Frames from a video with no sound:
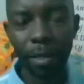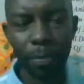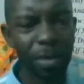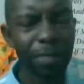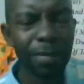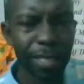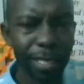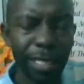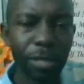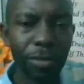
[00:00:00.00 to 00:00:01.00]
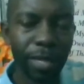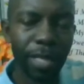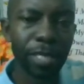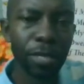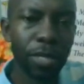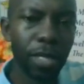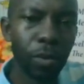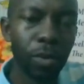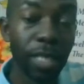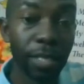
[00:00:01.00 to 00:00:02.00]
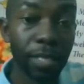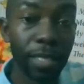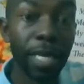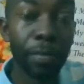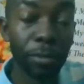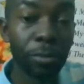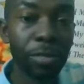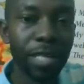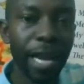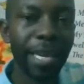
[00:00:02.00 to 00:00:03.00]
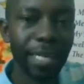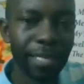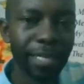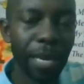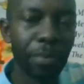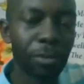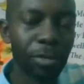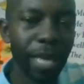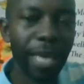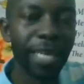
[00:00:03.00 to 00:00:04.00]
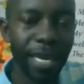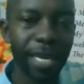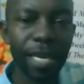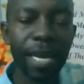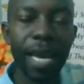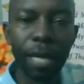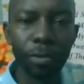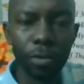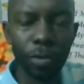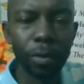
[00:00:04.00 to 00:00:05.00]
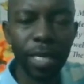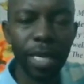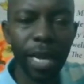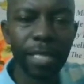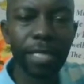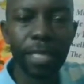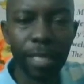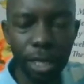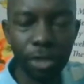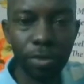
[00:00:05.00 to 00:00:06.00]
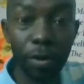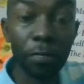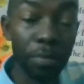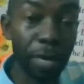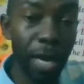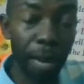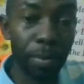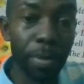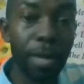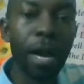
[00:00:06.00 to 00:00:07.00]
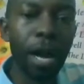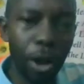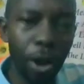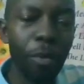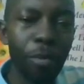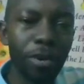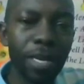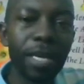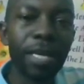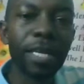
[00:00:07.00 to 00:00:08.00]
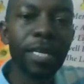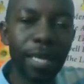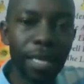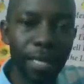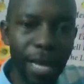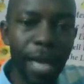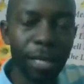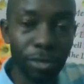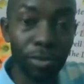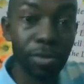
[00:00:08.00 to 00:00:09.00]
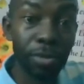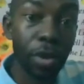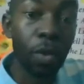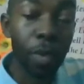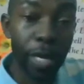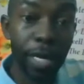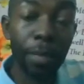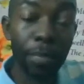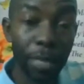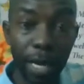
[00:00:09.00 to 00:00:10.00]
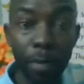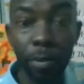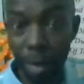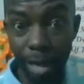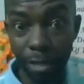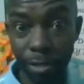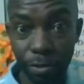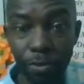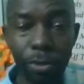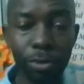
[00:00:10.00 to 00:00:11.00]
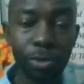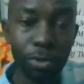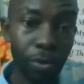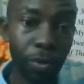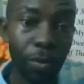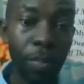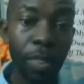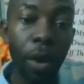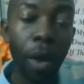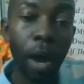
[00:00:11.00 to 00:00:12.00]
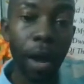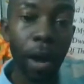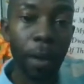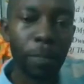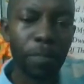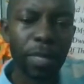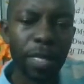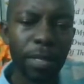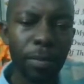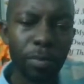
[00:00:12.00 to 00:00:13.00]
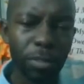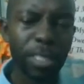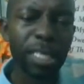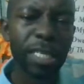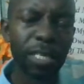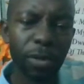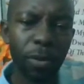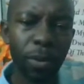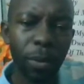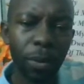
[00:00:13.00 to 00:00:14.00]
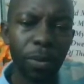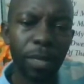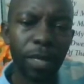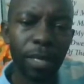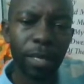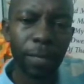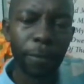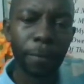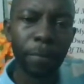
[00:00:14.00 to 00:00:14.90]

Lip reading: previous Dedication Thursday, we looked at episode 9A, and we were looking at the issue of breakup, common reactions when a breakup occurs. We also saw the processes or the